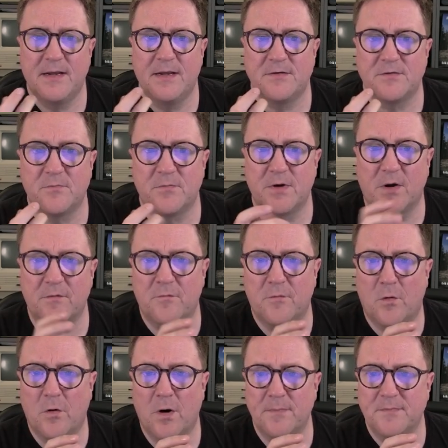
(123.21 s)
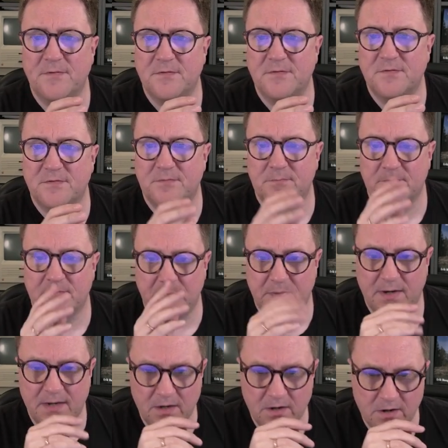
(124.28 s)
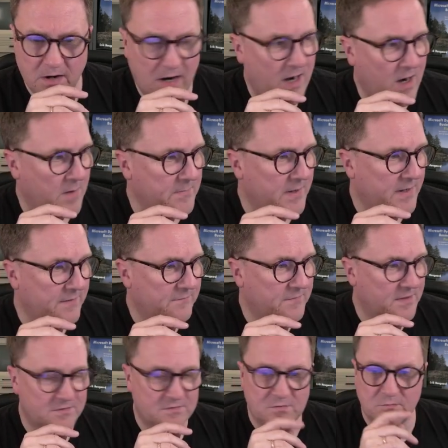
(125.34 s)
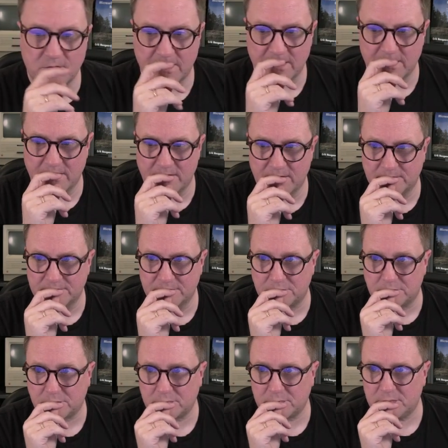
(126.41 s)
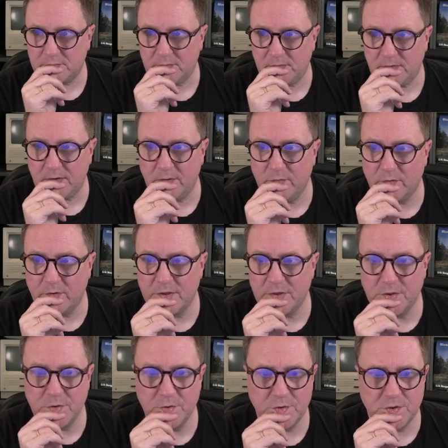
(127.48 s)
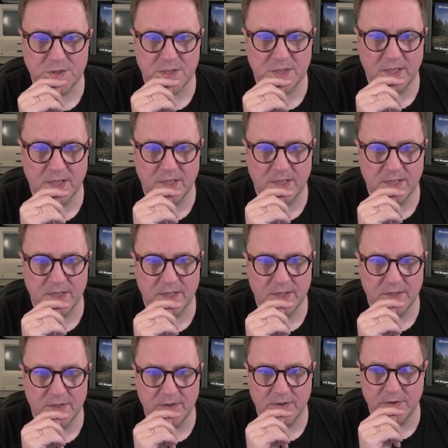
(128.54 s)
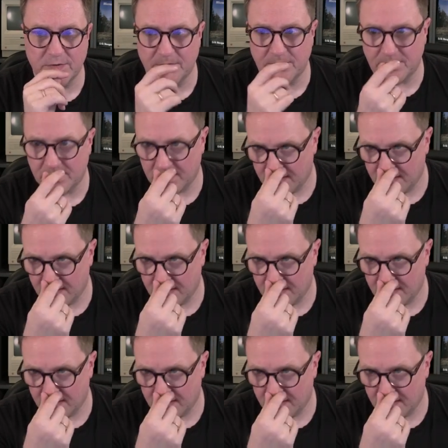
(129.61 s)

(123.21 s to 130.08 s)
So we got 4 options depending on how many things you wanna use, I'll